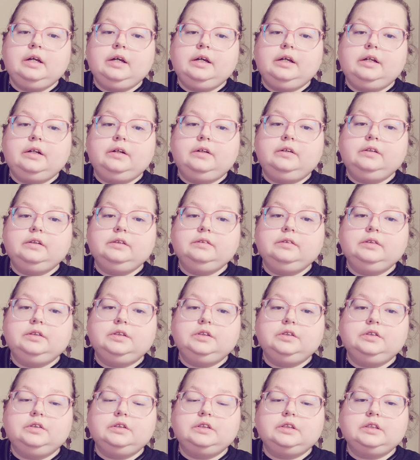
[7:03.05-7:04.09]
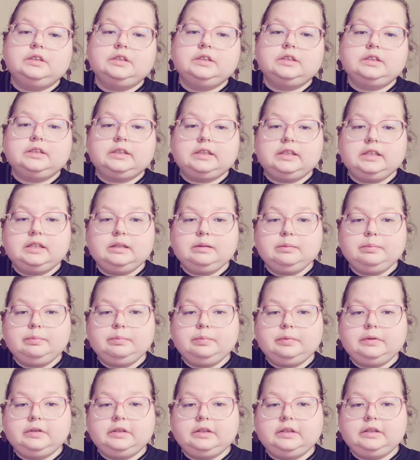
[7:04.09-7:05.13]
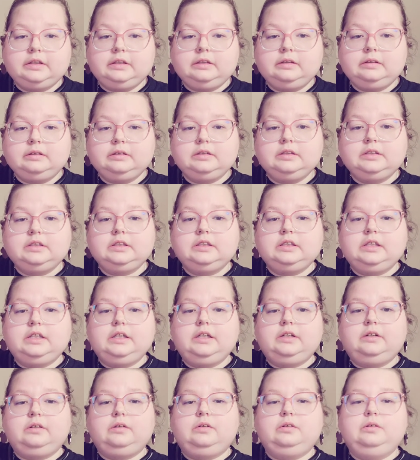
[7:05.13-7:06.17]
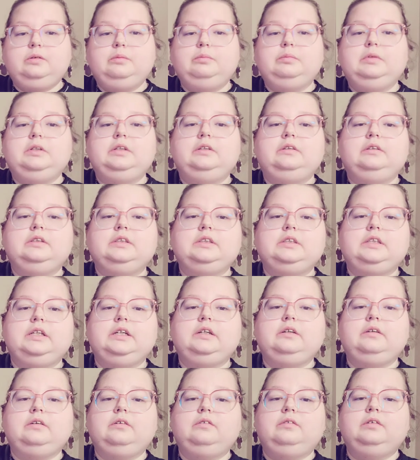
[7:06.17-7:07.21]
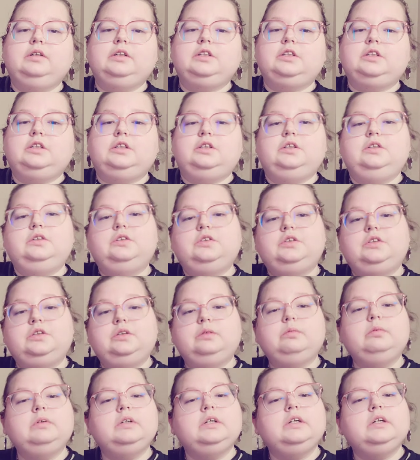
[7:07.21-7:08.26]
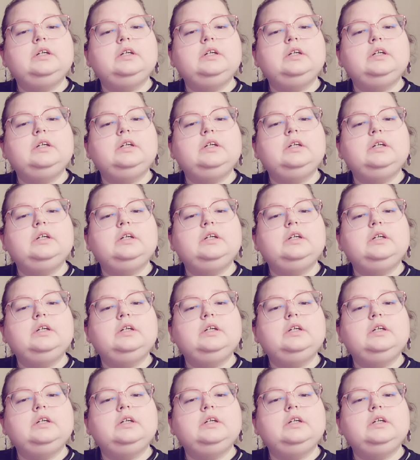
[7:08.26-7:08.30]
and all I would do is sleep and stay at home. And I was like watching YouTube.